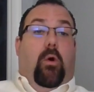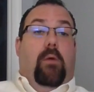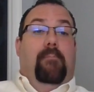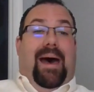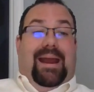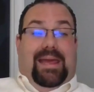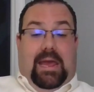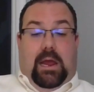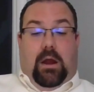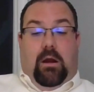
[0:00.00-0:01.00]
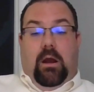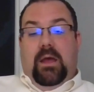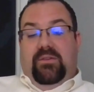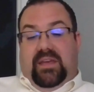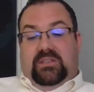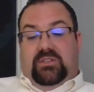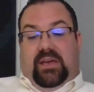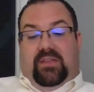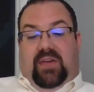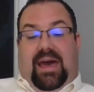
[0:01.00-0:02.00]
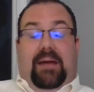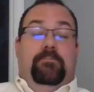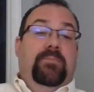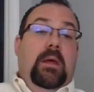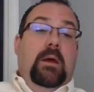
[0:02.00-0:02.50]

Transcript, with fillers: or Medicare, things like that.